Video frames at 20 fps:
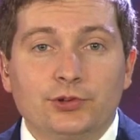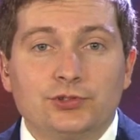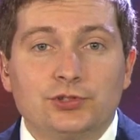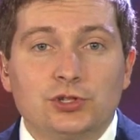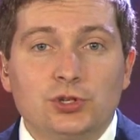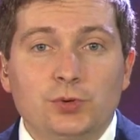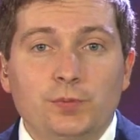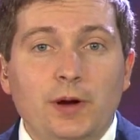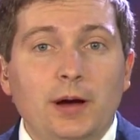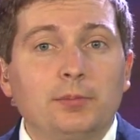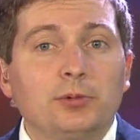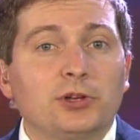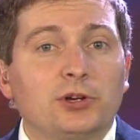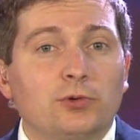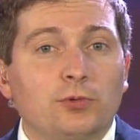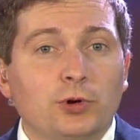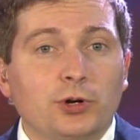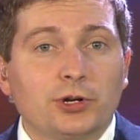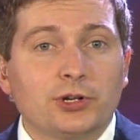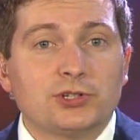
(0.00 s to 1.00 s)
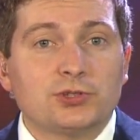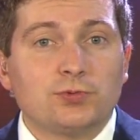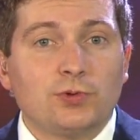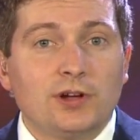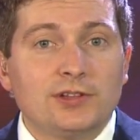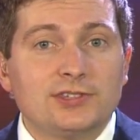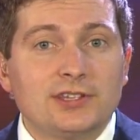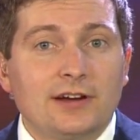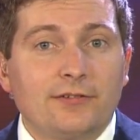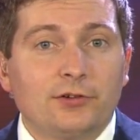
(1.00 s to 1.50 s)
to, Public Works
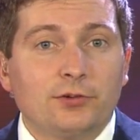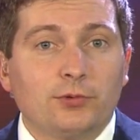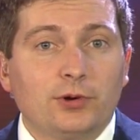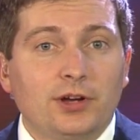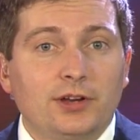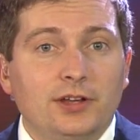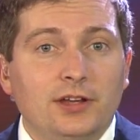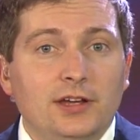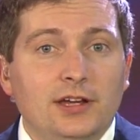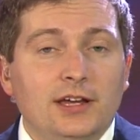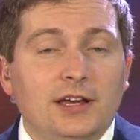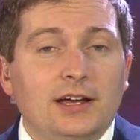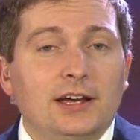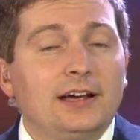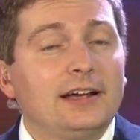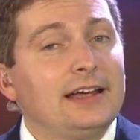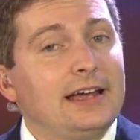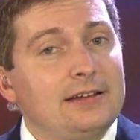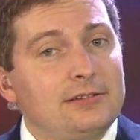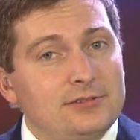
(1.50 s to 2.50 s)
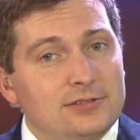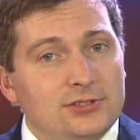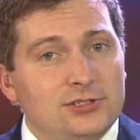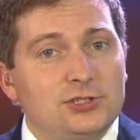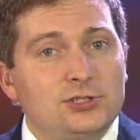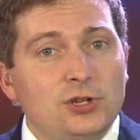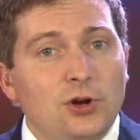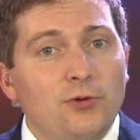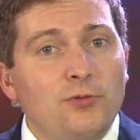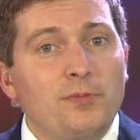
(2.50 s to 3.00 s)
wants everyone, again,
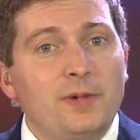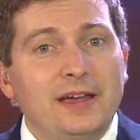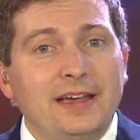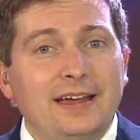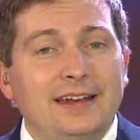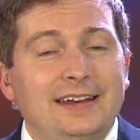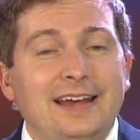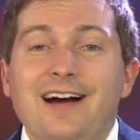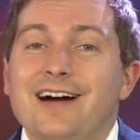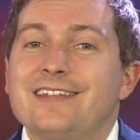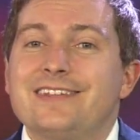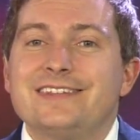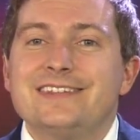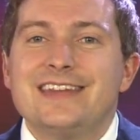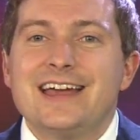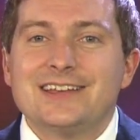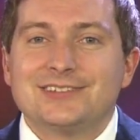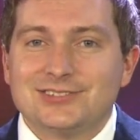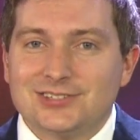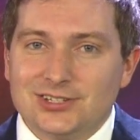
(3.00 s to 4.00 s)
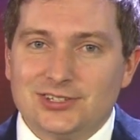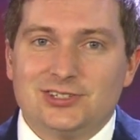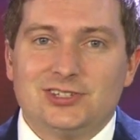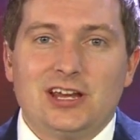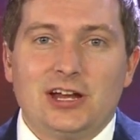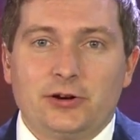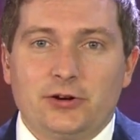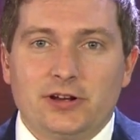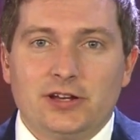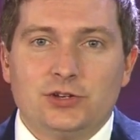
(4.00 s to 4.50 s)
don't make any
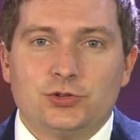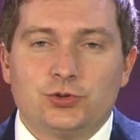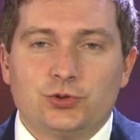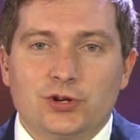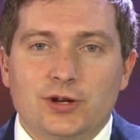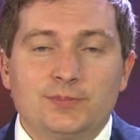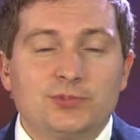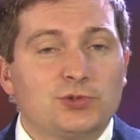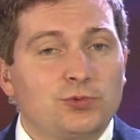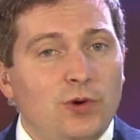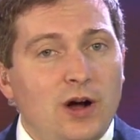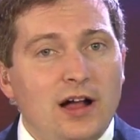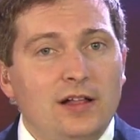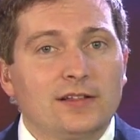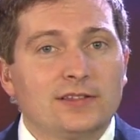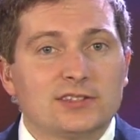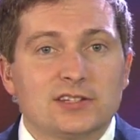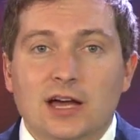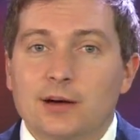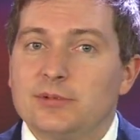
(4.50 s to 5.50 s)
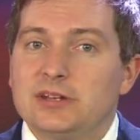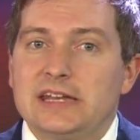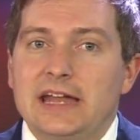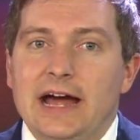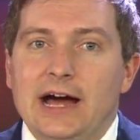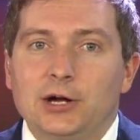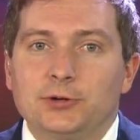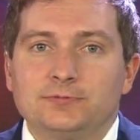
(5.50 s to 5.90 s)
unnecessary trips while it's coming down.